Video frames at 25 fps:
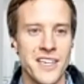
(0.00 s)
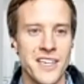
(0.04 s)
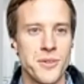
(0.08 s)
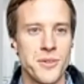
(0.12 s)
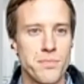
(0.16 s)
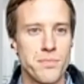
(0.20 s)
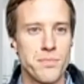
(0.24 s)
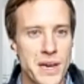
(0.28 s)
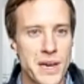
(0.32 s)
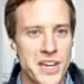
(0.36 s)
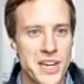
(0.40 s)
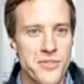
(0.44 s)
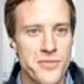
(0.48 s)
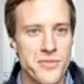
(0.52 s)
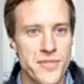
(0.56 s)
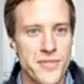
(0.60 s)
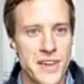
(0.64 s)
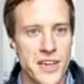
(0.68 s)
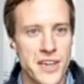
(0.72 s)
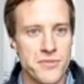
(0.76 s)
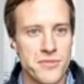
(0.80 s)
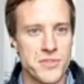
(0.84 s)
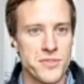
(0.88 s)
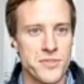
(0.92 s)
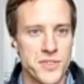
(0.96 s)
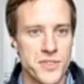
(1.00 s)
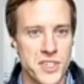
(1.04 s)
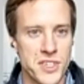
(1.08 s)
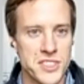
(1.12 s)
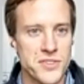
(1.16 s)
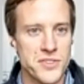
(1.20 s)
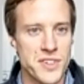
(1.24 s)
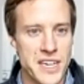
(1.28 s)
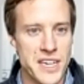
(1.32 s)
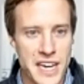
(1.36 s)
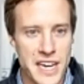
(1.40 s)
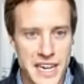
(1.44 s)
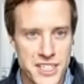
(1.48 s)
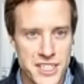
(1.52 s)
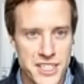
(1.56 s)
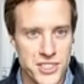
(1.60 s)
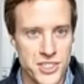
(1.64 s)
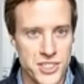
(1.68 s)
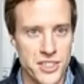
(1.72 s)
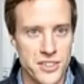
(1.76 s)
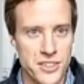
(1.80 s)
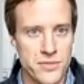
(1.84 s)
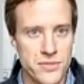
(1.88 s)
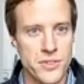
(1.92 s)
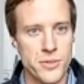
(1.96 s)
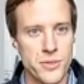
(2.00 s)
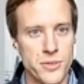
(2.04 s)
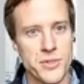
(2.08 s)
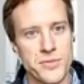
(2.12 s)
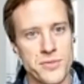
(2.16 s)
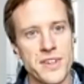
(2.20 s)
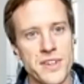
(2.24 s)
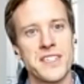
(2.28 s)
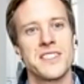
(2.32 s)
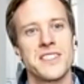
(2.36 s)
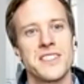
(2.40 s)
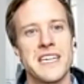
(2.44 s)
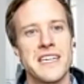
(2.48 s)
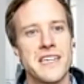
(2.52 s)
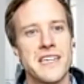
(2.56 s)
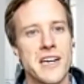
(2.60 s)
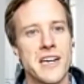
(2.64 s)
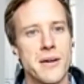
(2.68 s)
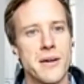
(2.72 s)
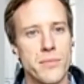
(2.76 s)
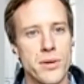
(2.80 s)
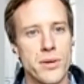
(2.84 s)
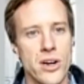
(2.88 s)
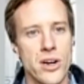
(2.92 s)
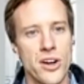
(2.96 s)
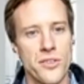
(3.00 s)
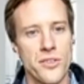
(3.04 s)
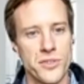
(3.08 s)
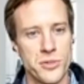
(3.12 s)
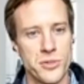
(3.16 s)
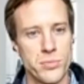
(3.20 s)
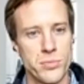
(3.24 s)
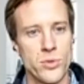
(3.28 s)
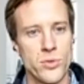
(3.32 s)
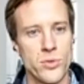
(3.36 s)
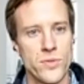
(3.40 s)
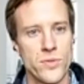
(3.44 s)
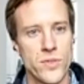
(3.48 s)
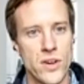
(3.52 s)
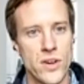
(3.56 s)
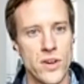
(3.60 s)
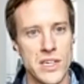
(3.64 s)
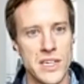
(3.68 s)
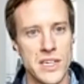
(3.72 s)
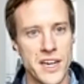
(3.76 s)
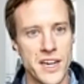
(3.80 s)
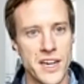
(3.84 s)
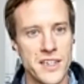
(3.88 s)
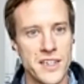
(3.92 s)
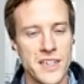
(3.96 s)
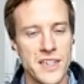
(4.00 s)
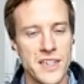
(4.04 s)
the benefit of diversification from the fixed income part of your portfolio